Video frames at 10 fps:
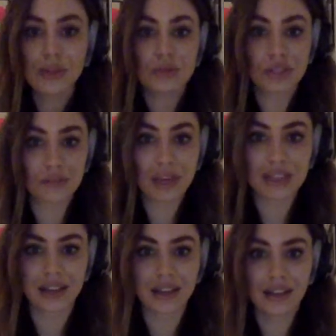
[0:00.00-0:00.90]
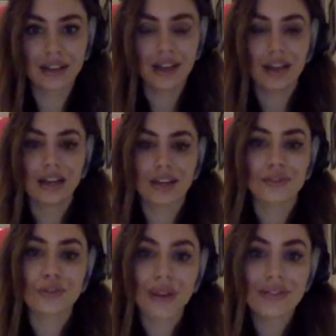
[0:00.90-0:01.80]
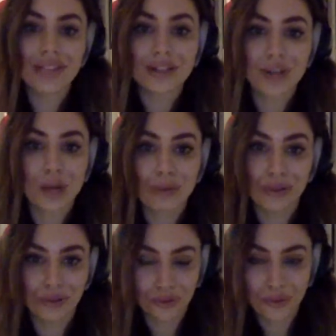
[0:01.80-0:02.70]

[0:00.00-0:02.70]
which is amazing. If you have a day job, you